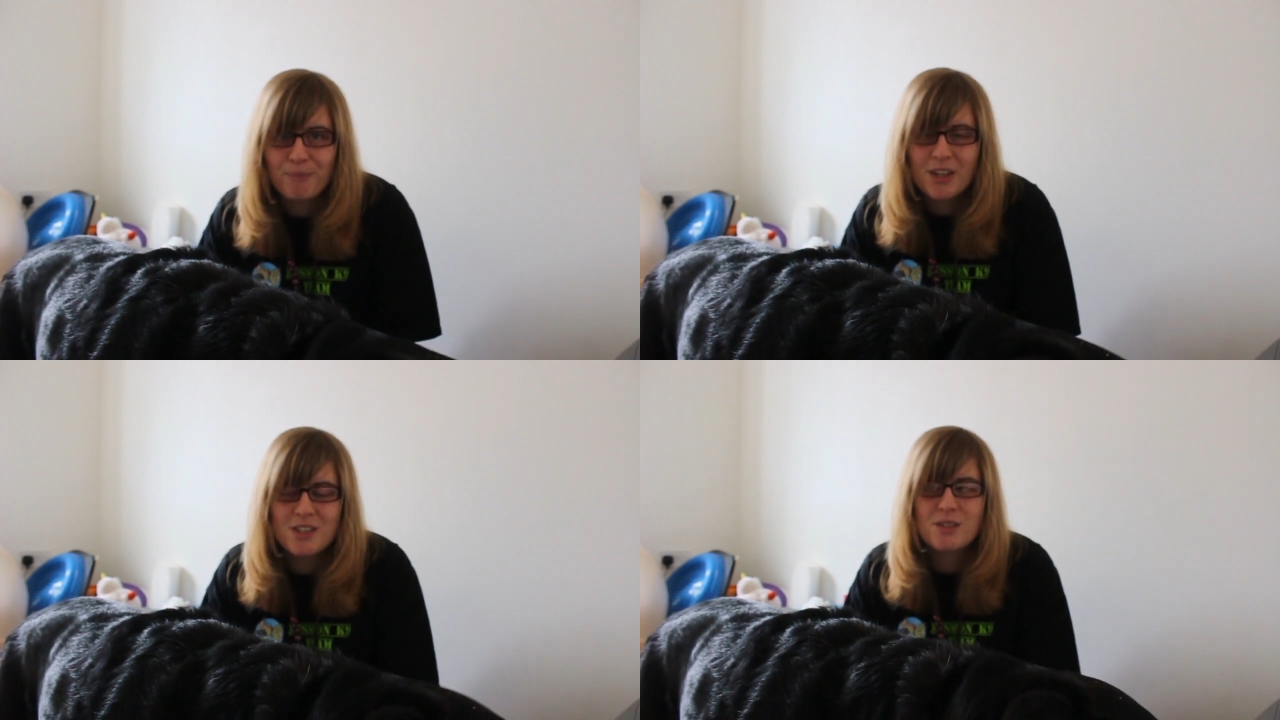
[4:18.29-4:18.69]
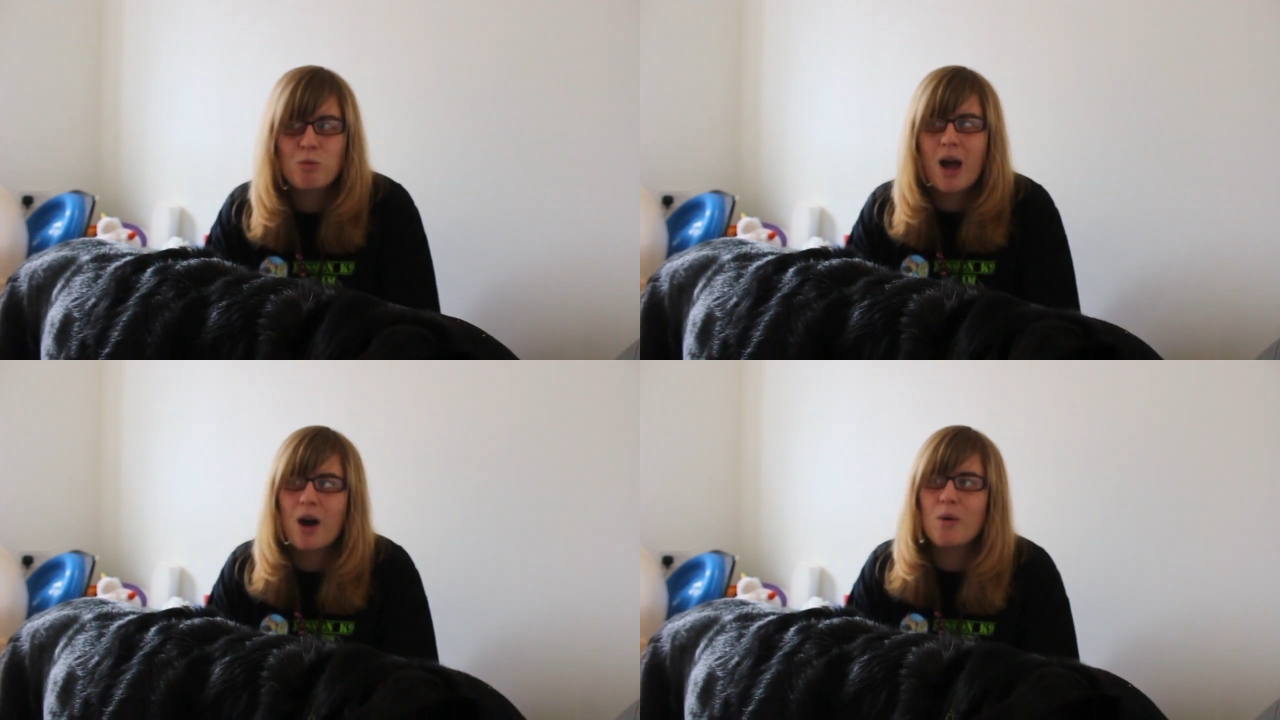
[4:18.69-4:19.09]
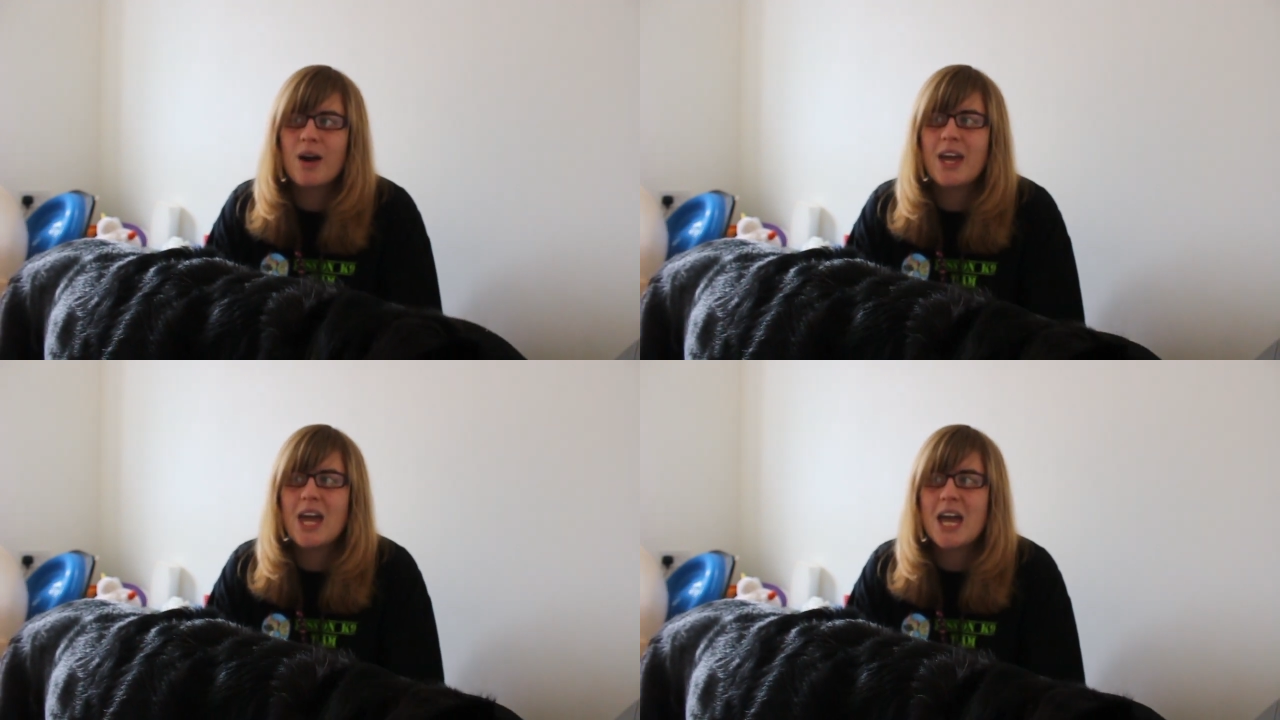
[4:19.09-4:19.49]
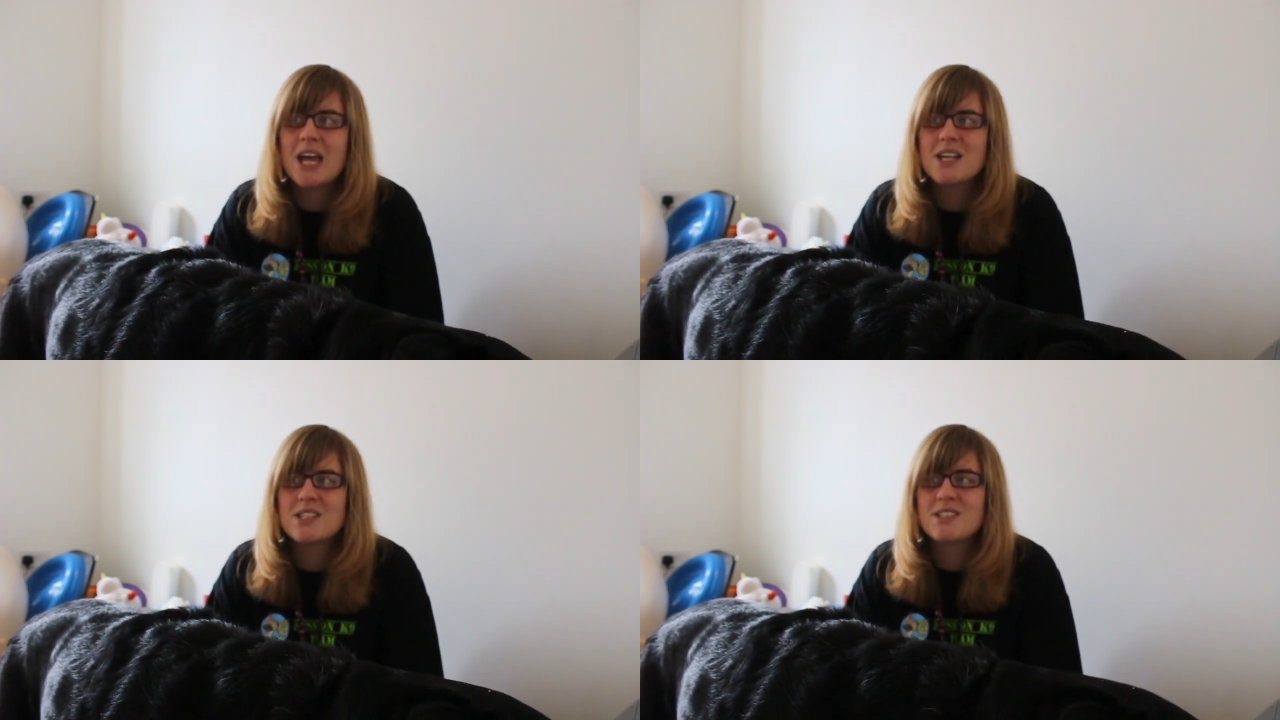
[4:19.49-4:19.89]
as well
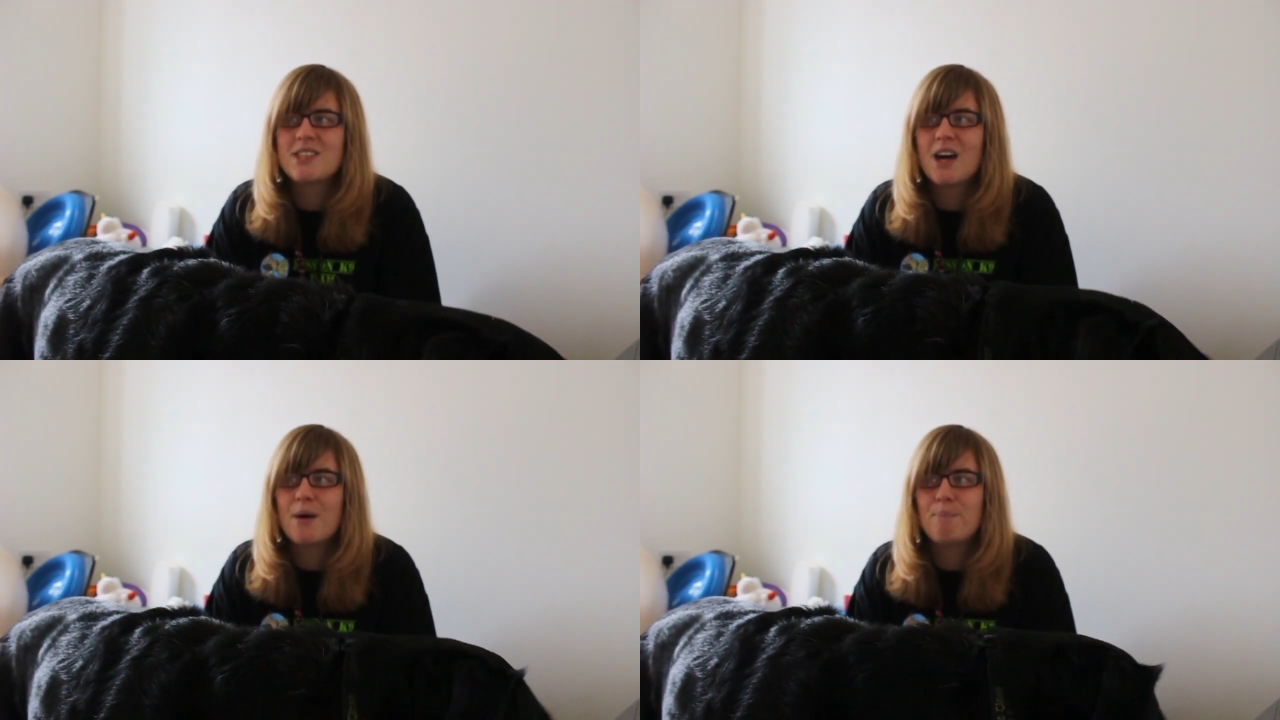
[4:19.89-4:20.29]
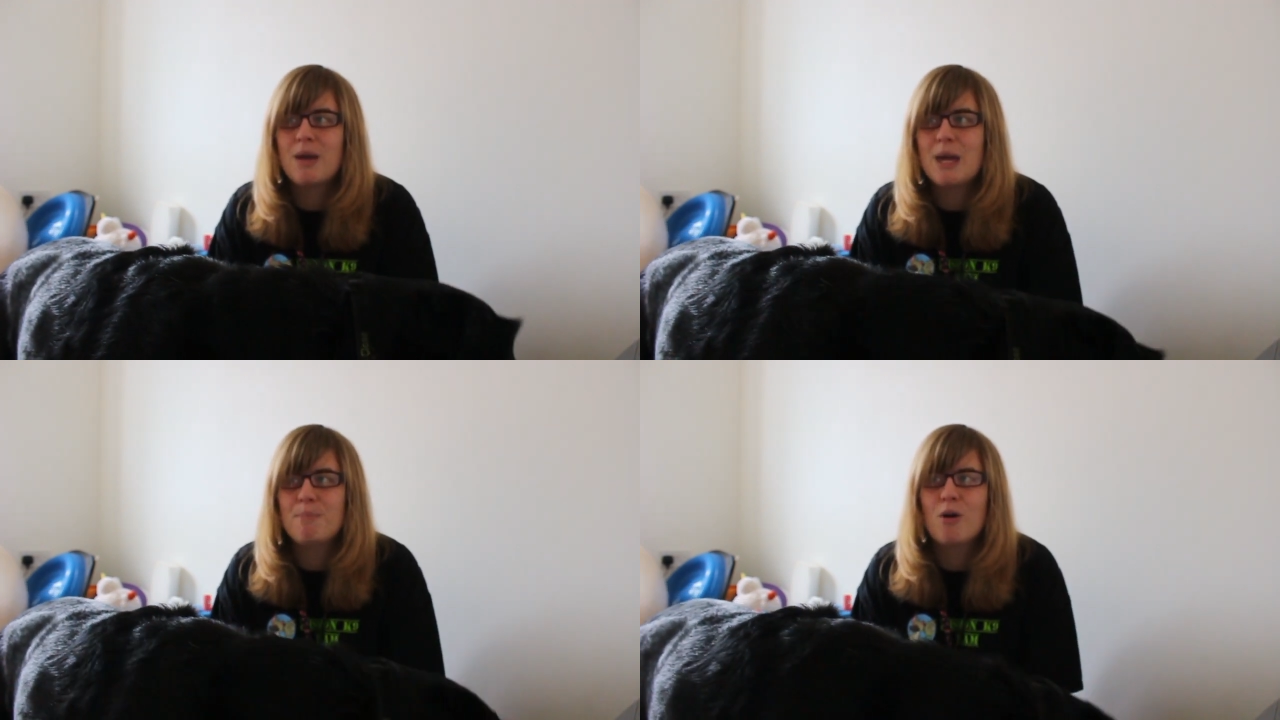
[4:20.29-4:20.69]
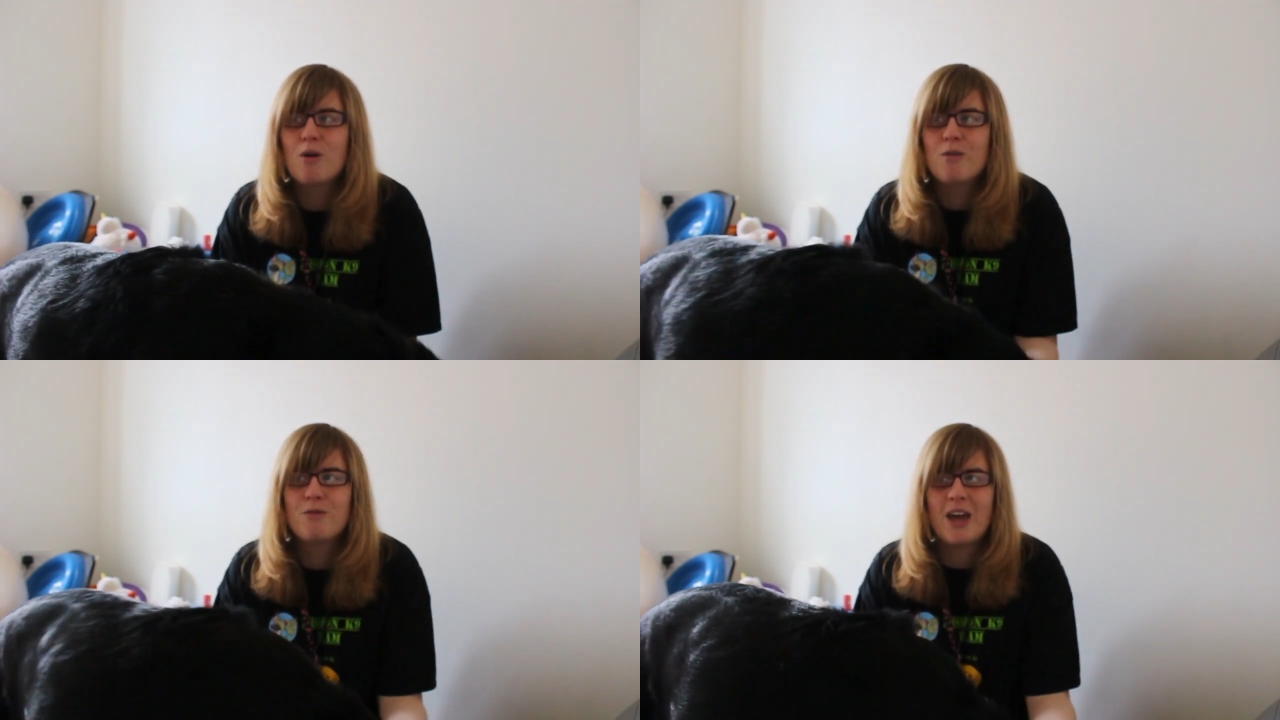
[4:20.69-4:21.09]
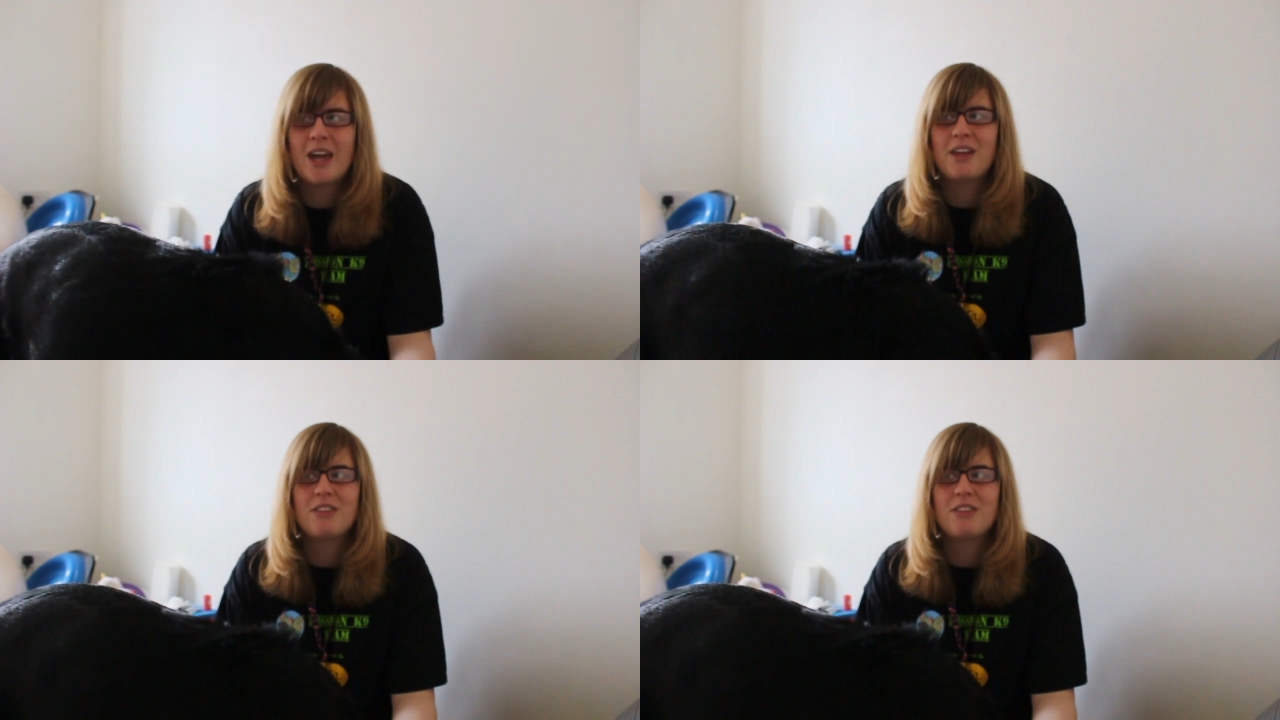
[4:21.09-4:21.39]
is that people think